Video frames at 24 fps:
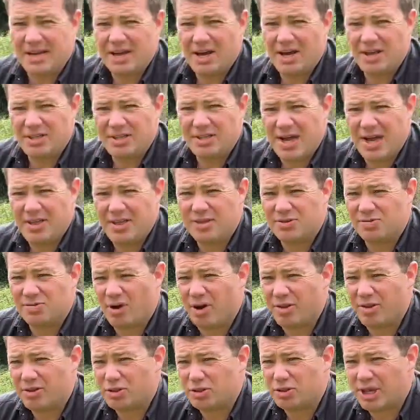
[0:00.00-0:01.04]
her death is
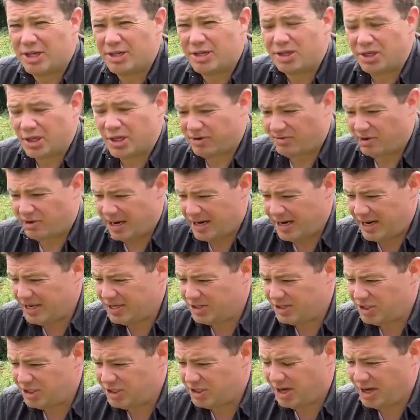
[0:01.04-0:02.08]
rather tragic, really.
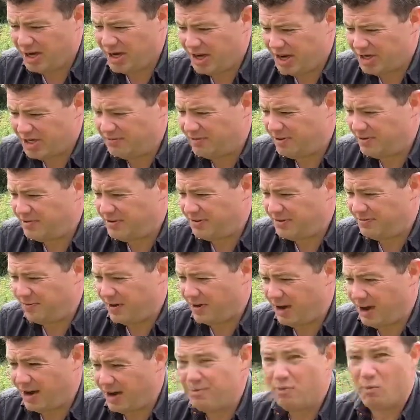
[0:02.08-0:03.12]
She died aged
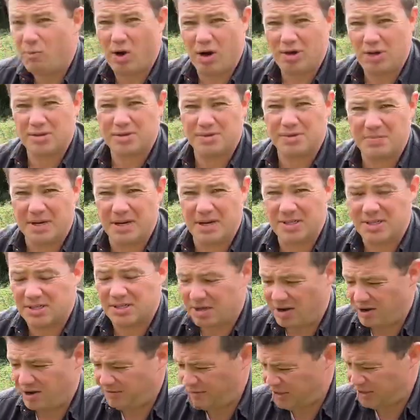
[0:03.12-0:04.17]
55 whilst Minister
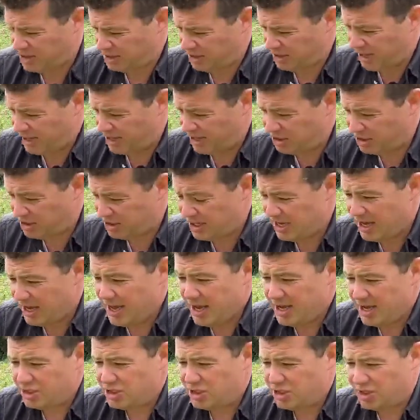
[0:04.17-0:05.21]
of Education.
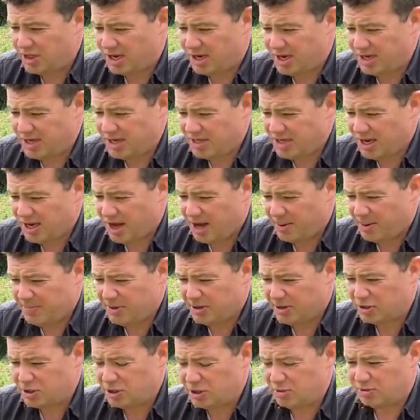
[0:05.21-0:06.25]
She died
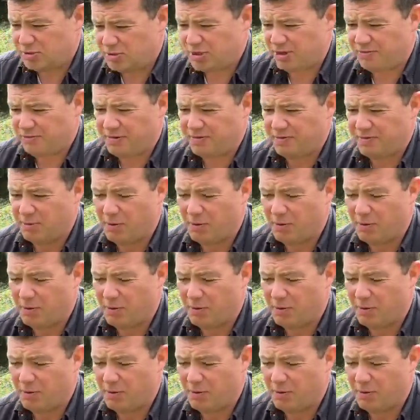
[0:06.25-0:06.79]
because she was suffering from